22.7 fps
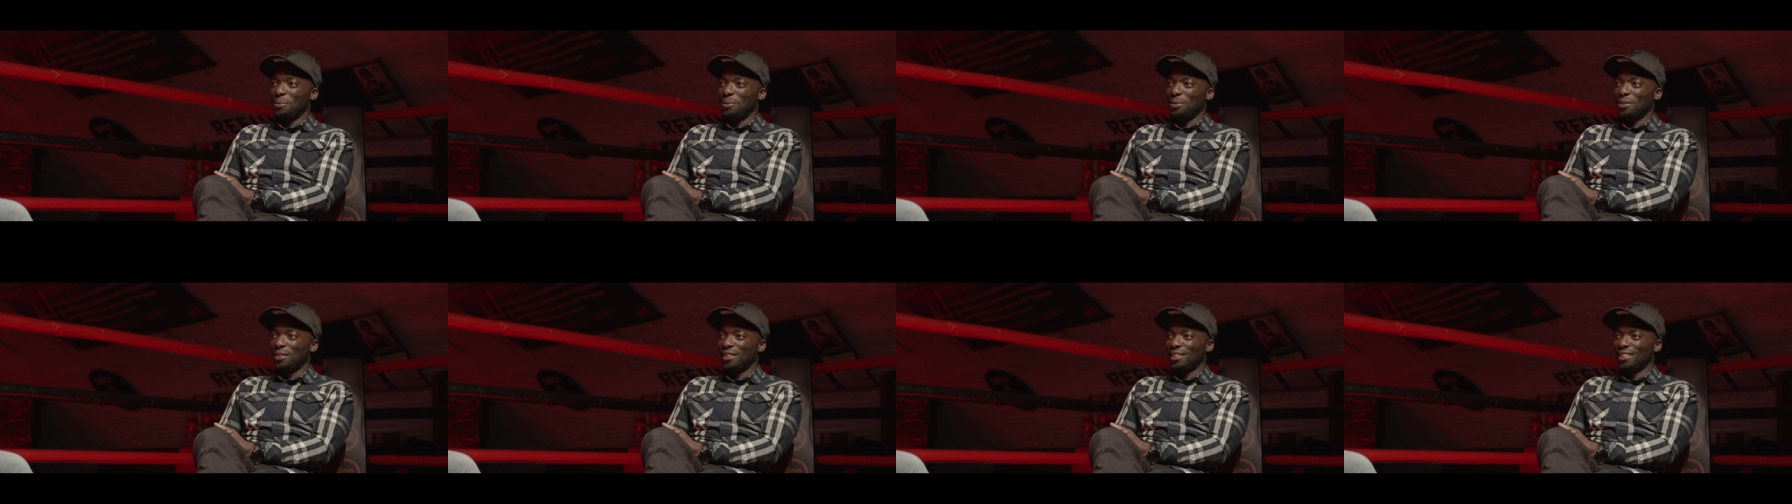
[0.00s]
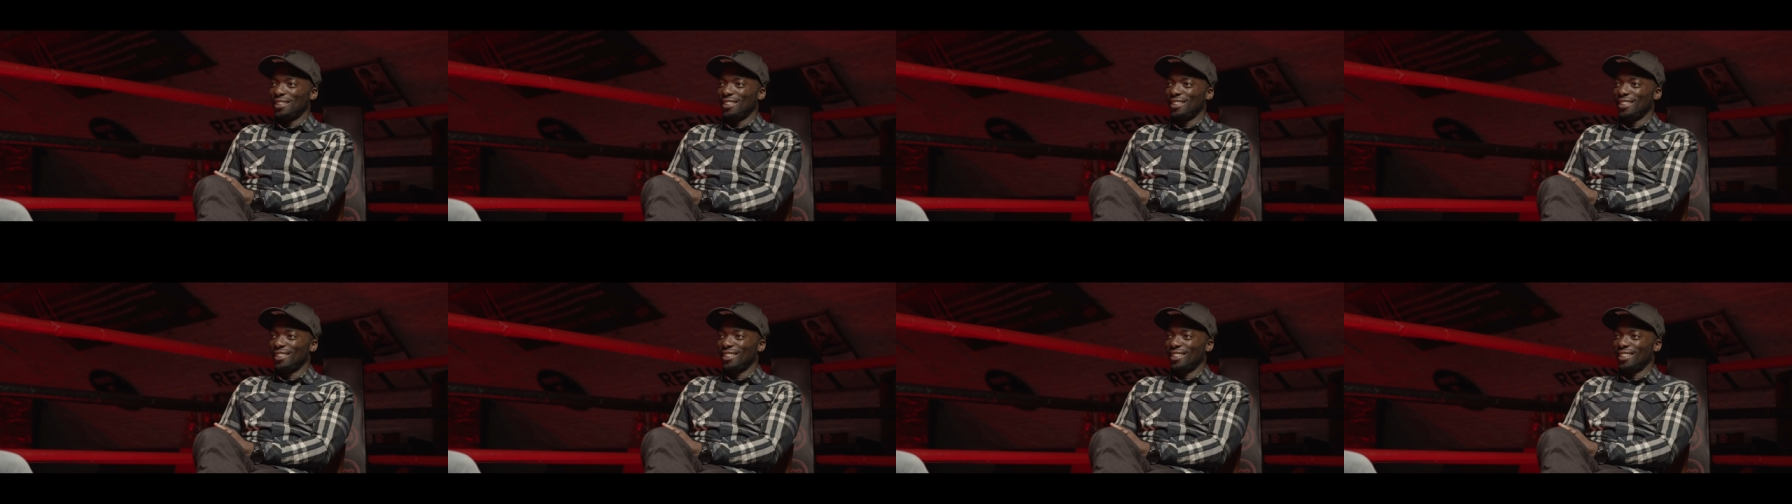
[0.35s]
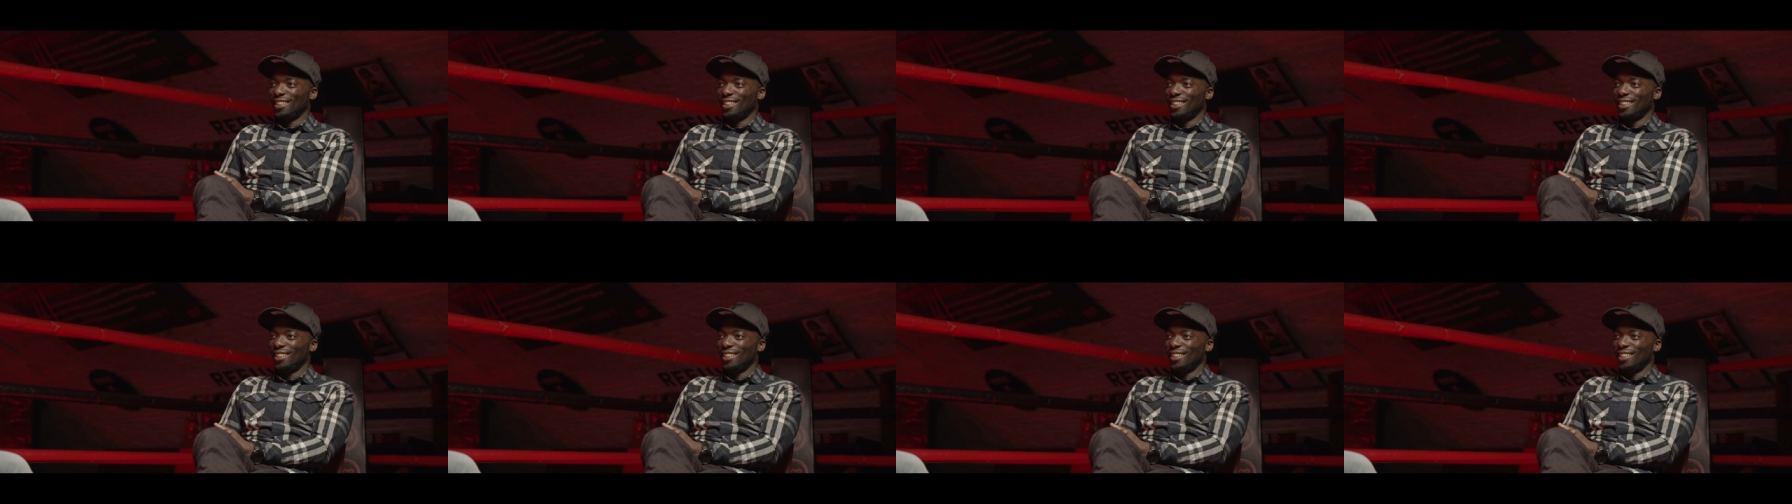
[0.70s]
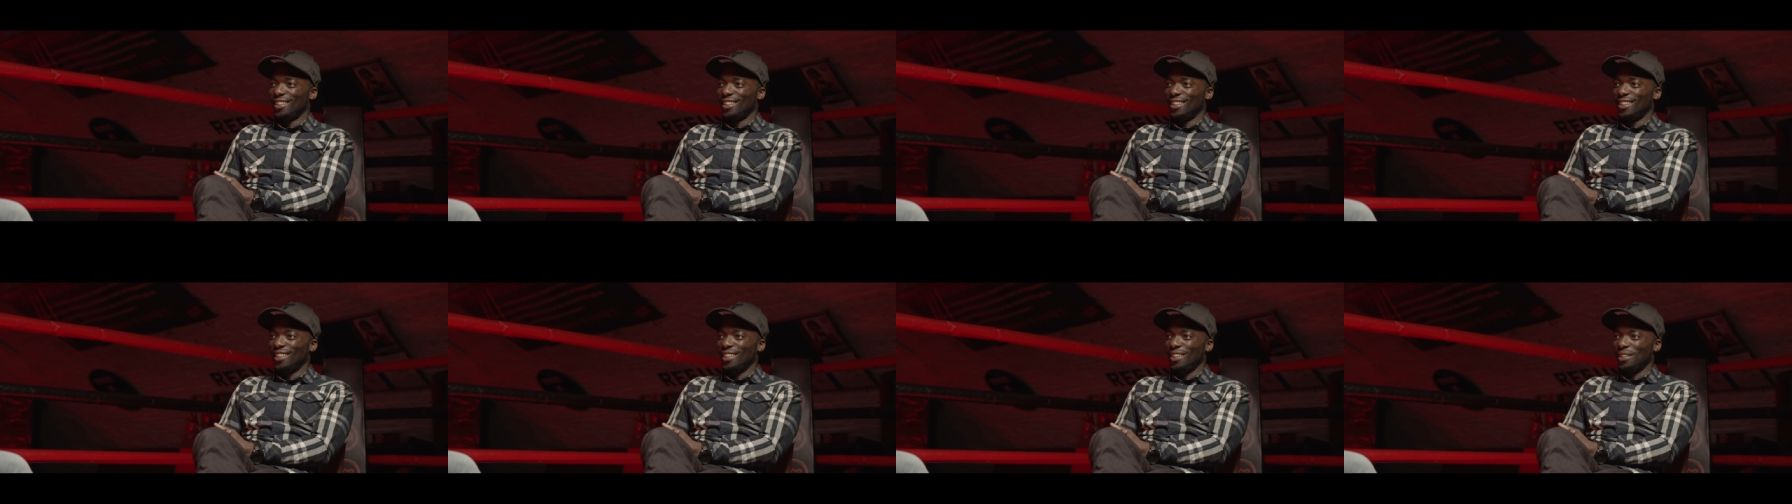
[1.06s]
was,
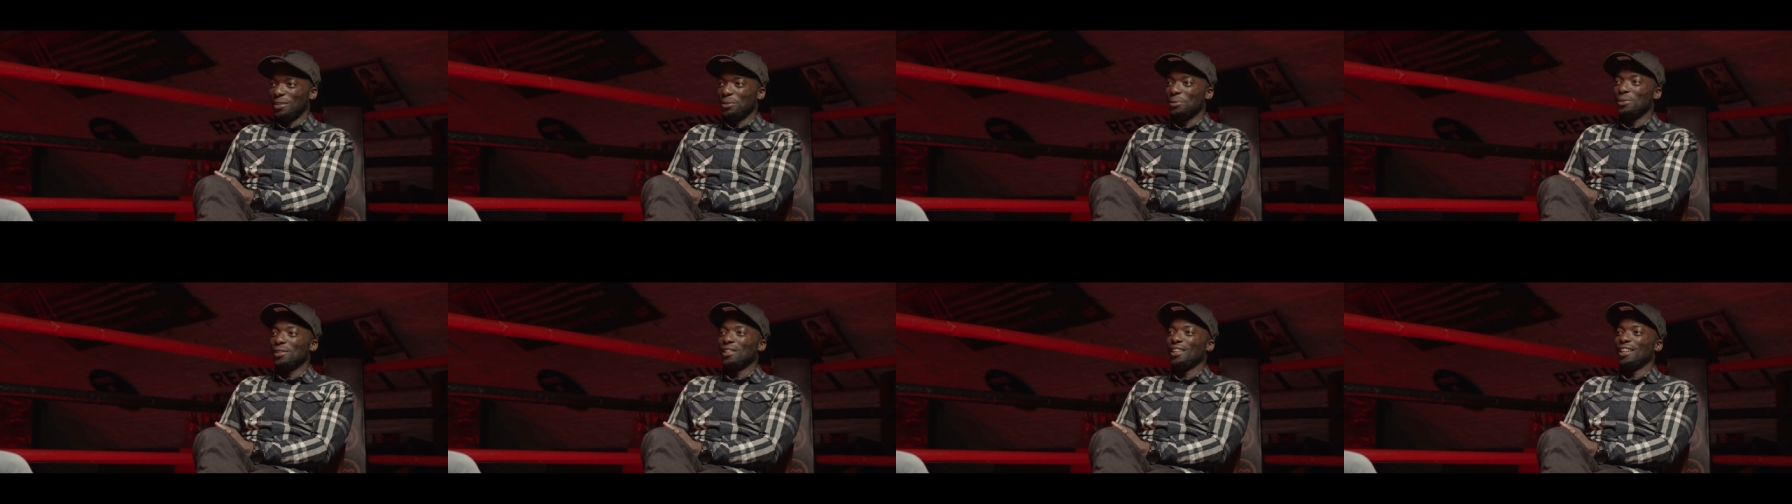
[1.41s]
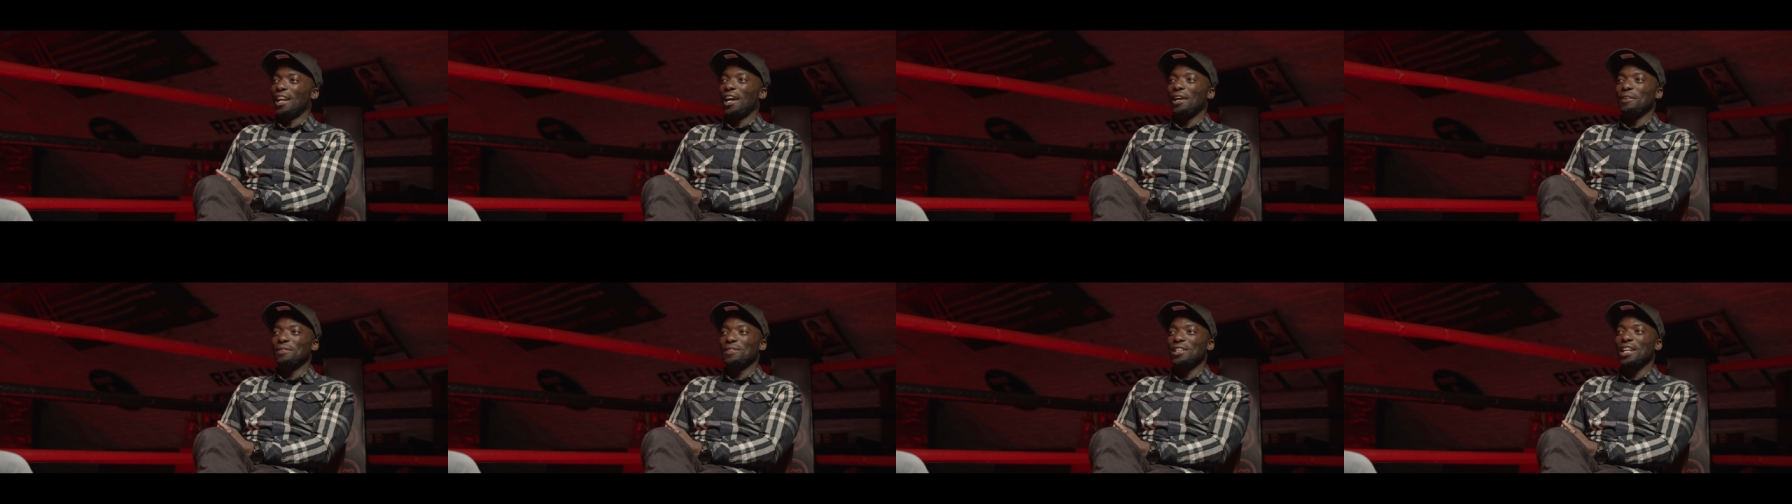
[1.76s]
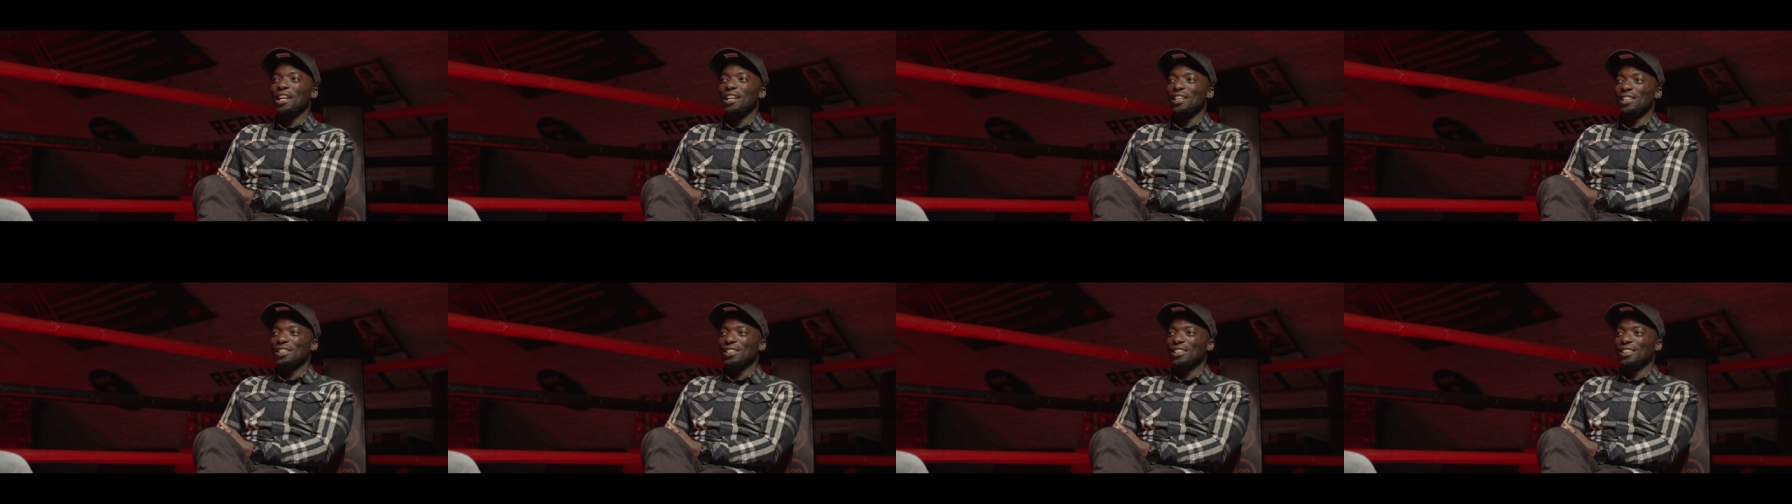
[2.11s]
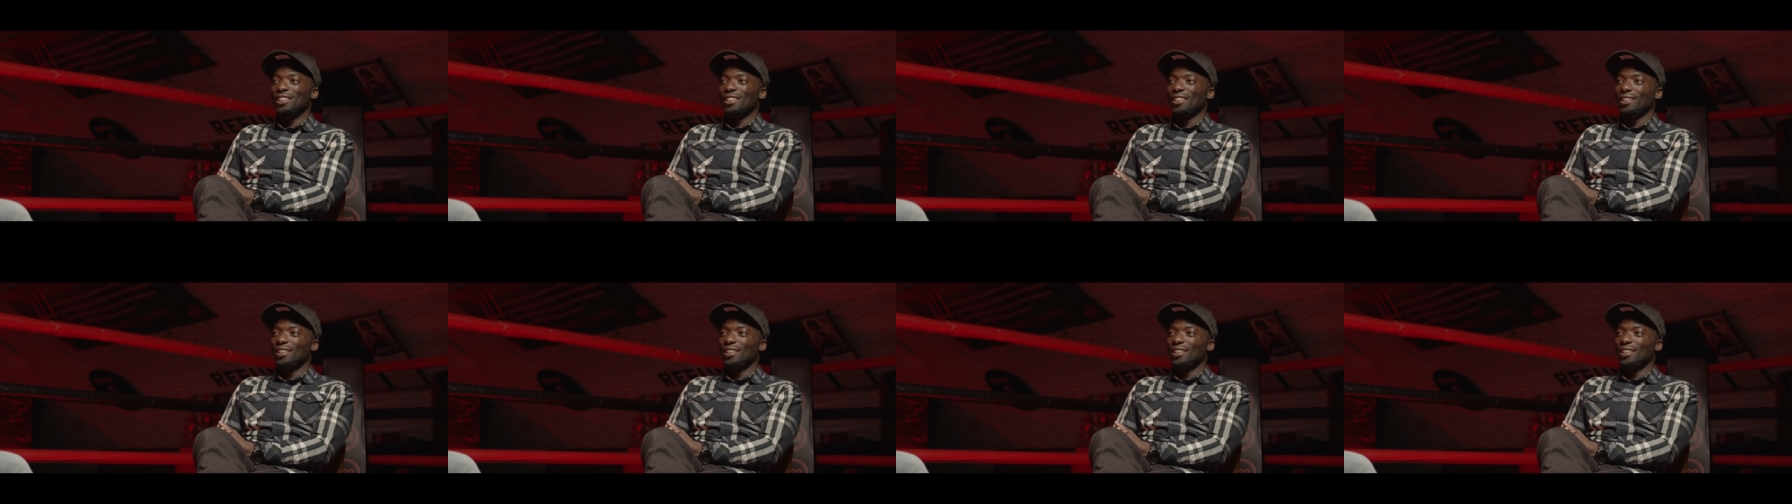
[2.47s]
it was life-changing.